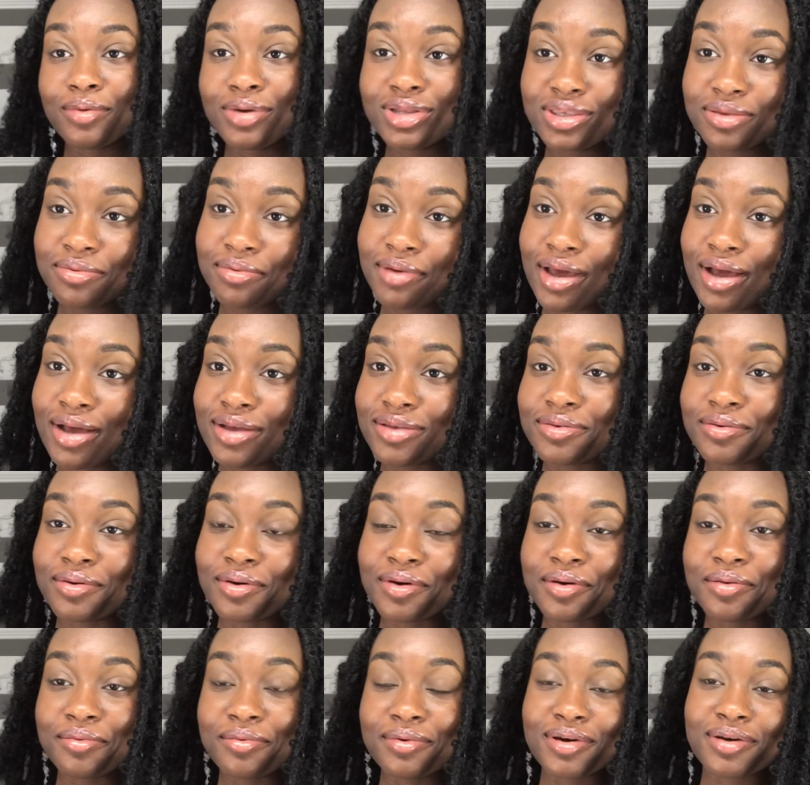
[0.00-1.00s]
up, guys?
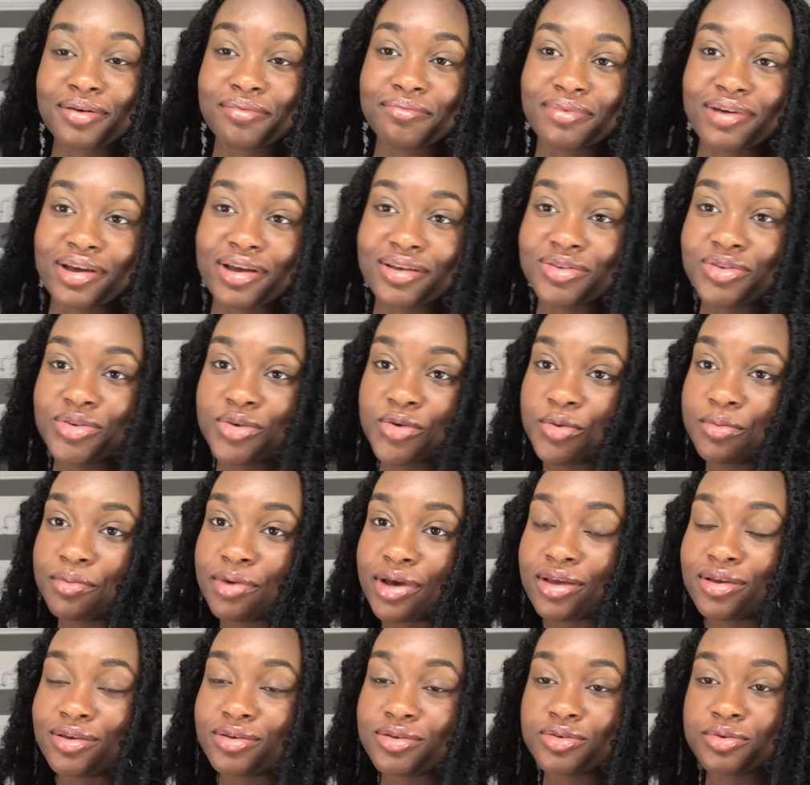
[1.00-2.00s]
Welcome back to my
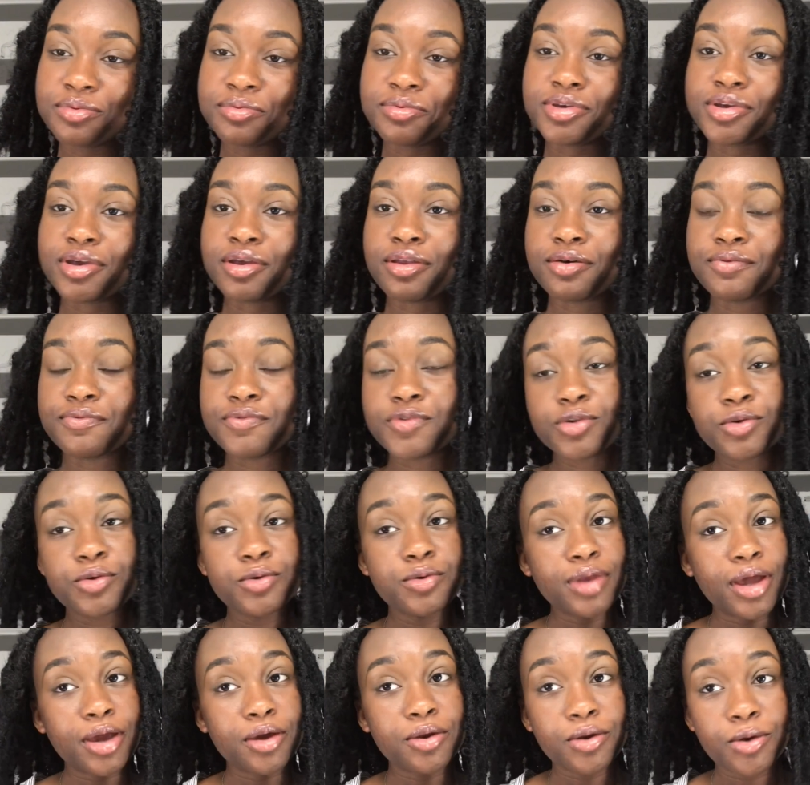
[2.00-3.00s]
YouTube channel. If you do
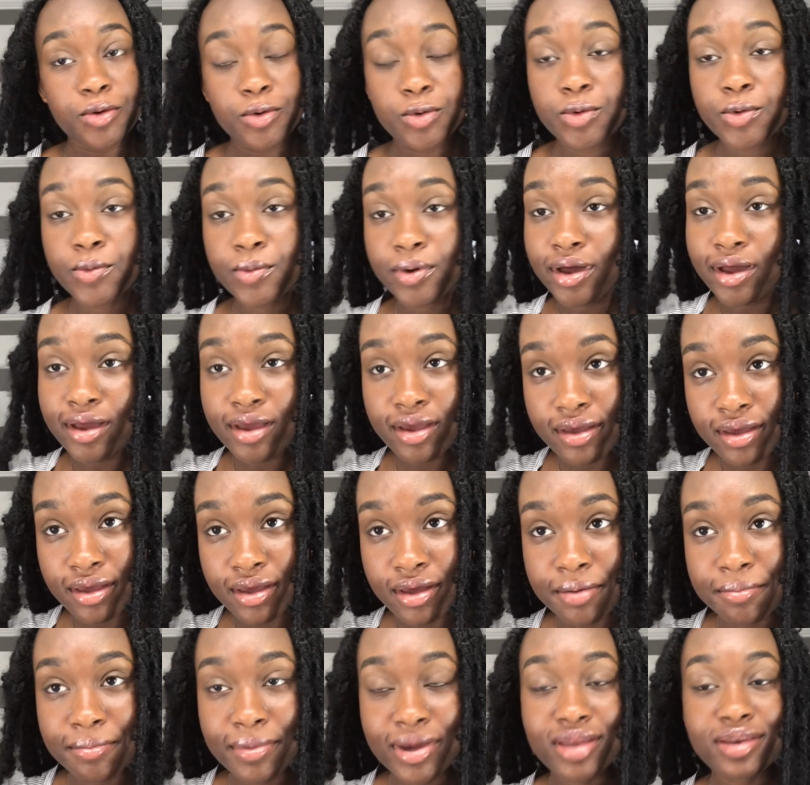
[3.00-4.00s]
not know who I
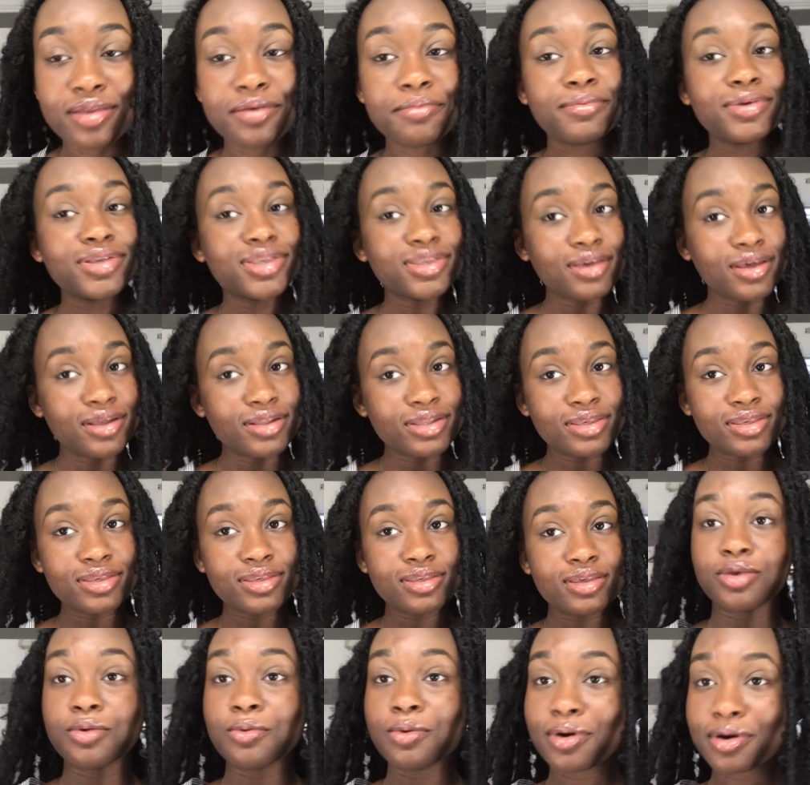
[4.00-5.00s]
am, my name is
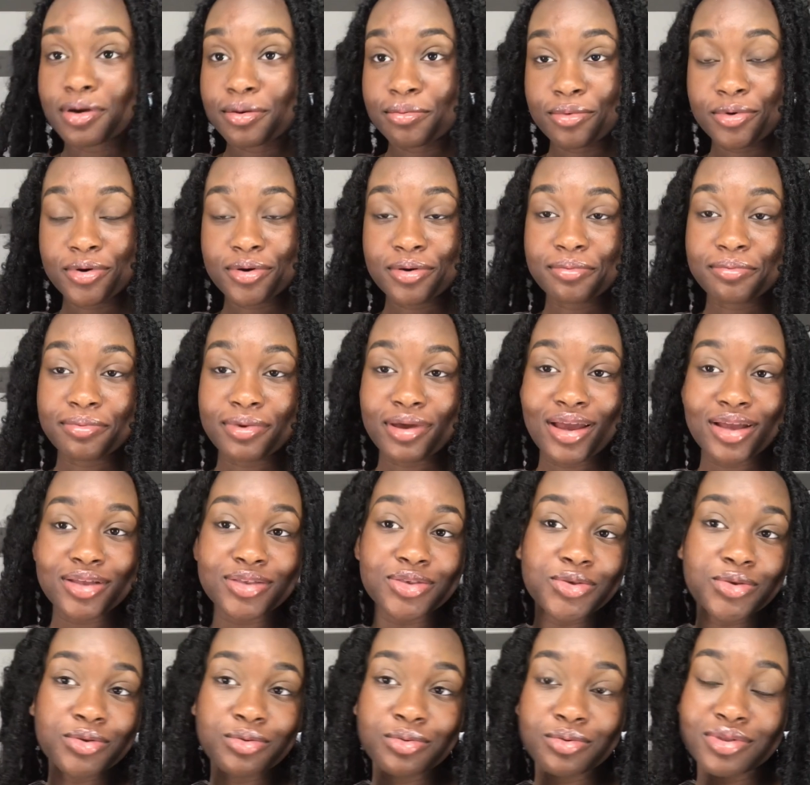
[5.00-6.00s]
NC. Welcome
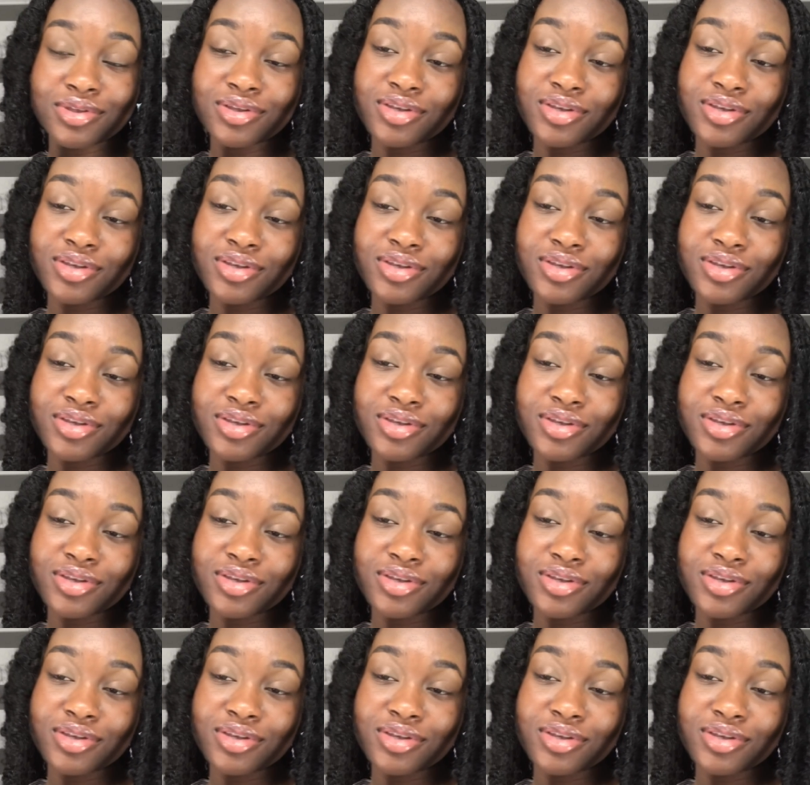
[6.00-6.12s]
back to the